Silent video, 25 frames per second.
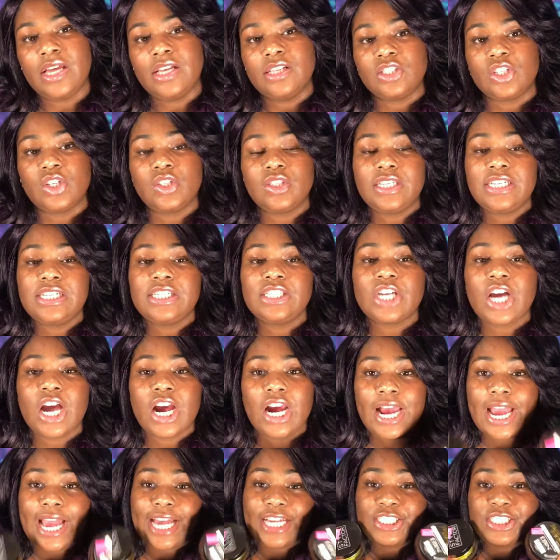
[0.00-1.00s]
So these
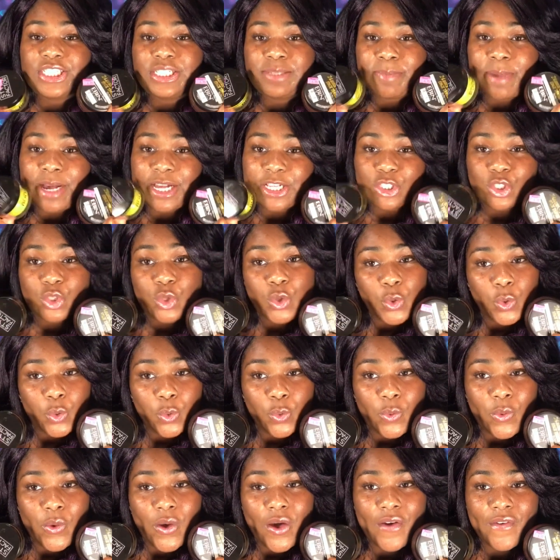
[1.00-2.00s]
are actually my
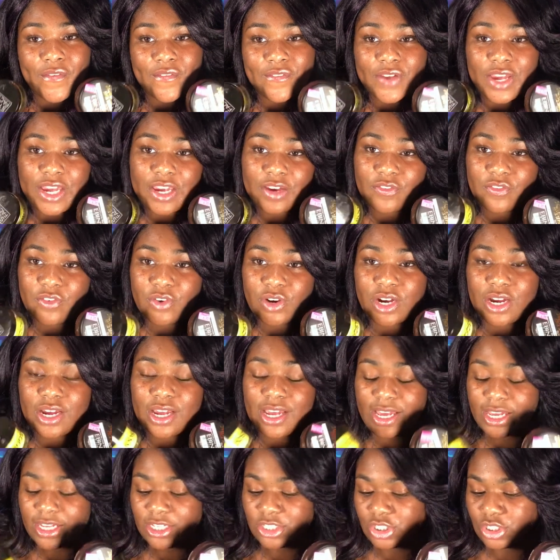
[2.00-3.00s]
two
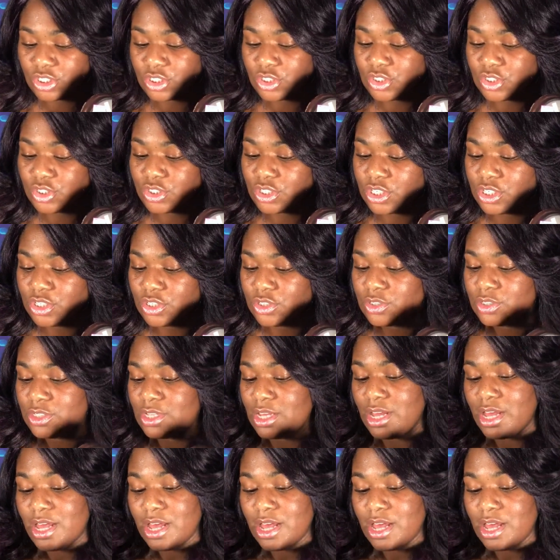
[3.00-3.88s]
favorite edge controls.